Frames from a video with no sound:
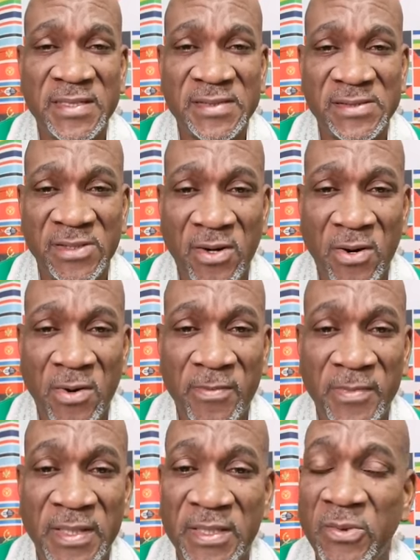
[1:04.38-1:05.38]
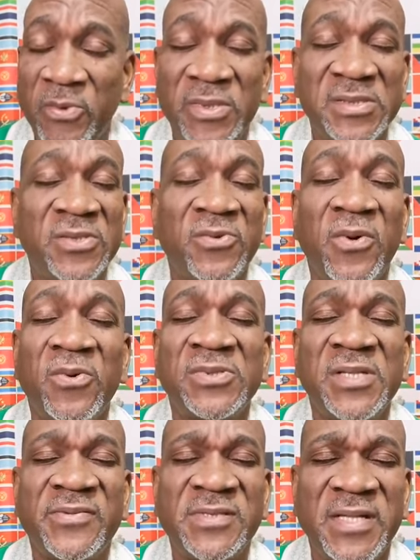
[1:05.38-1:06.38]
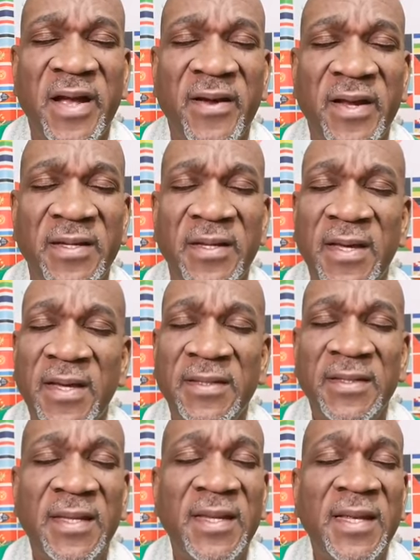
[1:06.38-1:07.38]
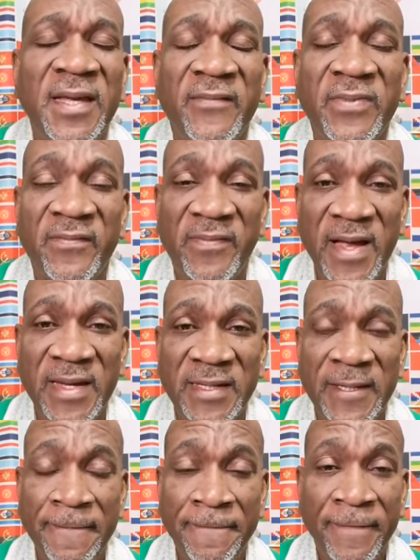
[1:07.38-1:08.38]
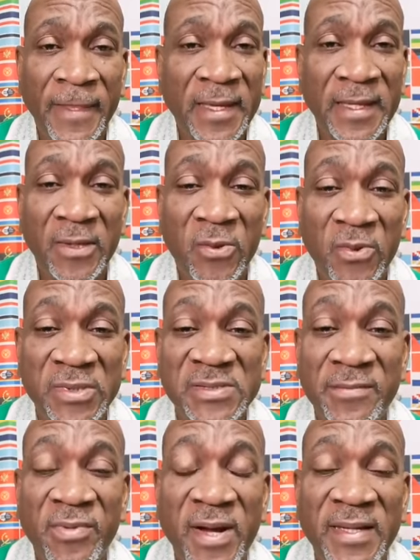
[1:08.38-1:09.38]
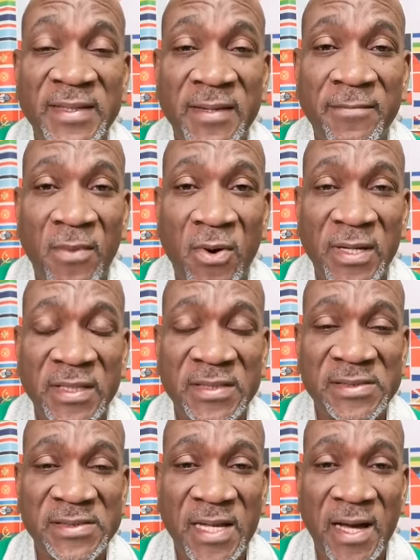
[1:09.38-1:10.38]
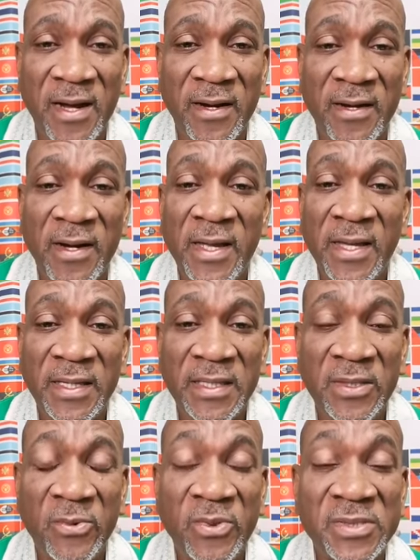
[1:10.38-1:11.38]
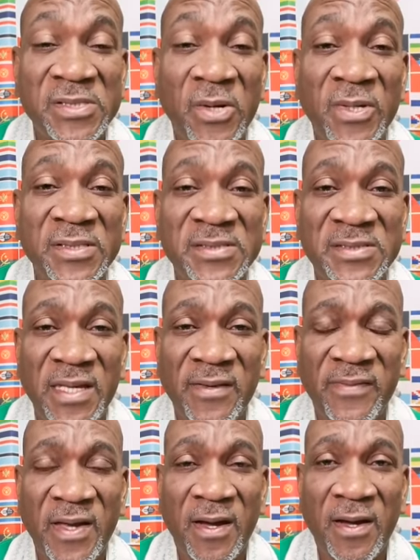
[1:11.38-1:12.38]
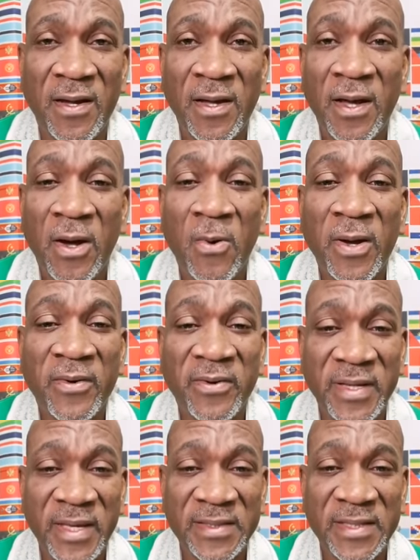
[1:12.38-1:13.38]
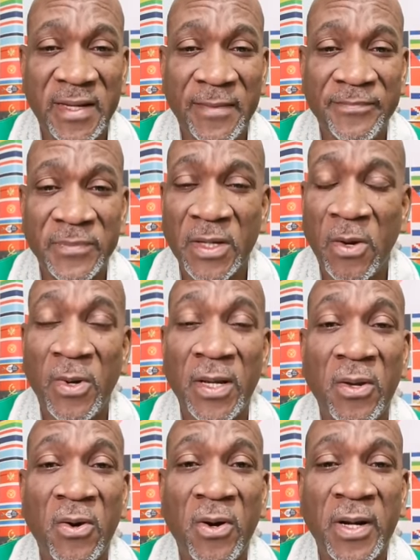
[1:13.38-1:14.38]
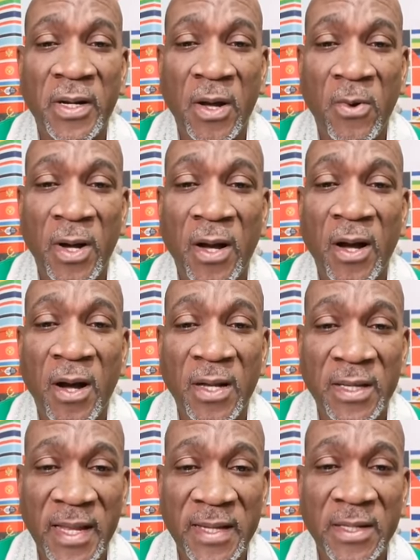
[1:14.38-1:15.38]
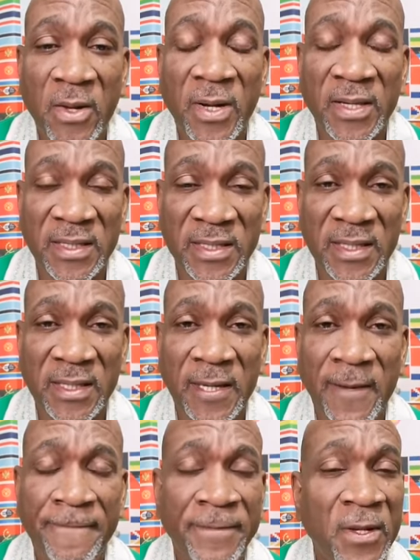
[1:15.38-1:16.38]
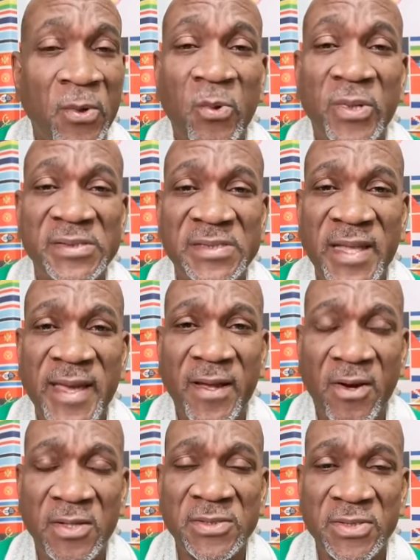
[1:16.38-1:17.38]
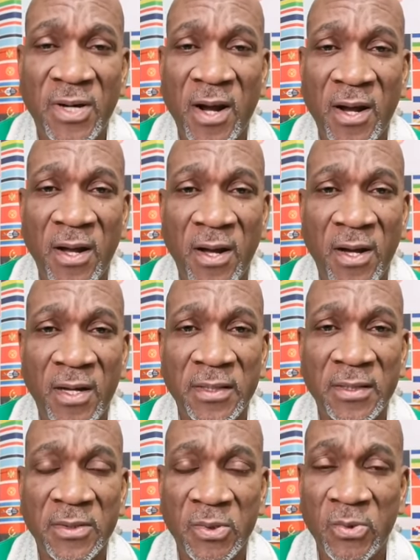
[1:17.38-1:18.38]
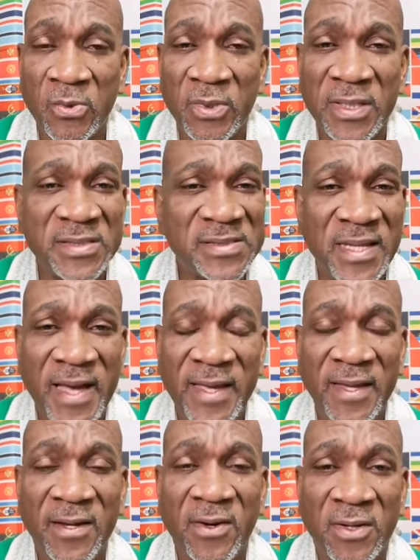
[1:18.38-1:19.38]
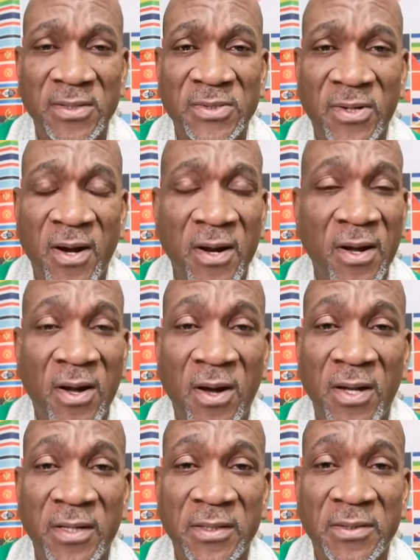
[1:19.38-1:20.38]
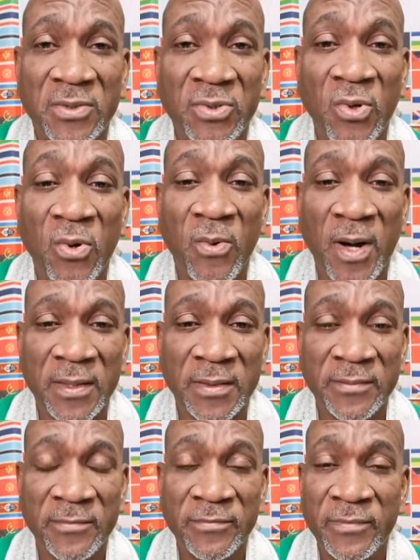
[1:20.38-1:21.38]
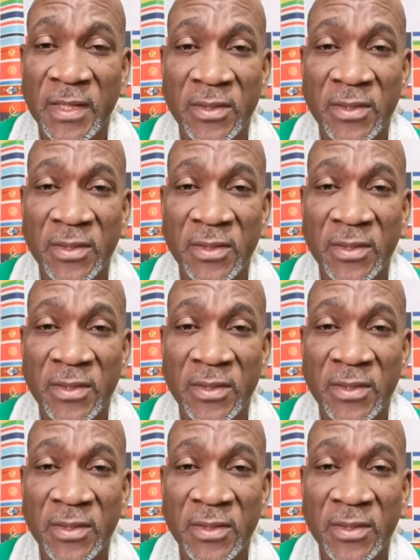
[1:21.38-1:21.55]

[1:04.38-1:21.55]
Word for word: and is to come, he who is the rose of Sharon, the lily of the valley, he who is the bright and morning star, he who is our Savior, our Creator, our Lord, our God, and our King. Who is like unto our God? Who is like unto our God? No one.